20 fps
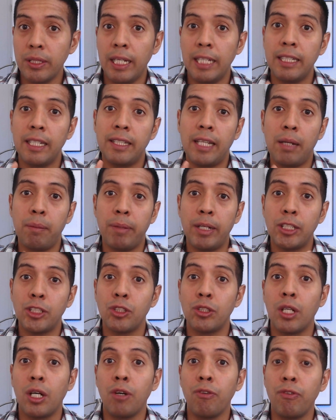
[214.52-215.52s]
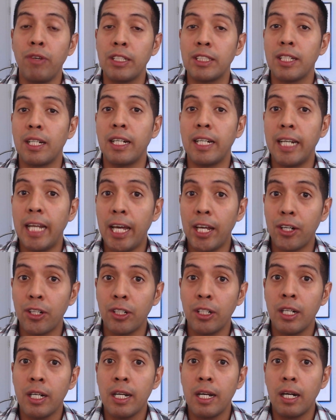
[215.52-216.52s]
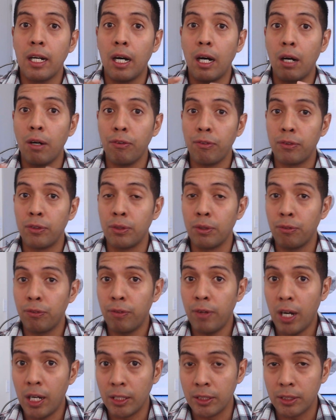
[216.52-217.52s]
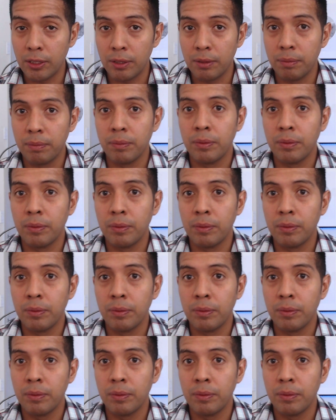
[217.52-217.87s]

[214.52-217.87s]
and the dimension of each letter of your font